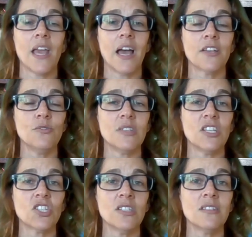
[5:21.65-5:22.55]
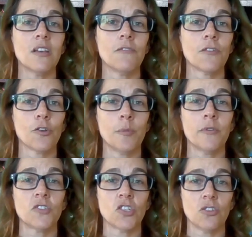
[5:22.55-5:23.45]
accusations of a group
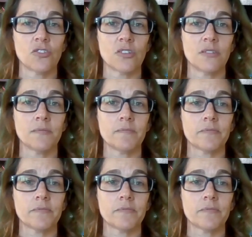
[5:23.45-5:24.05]
of children.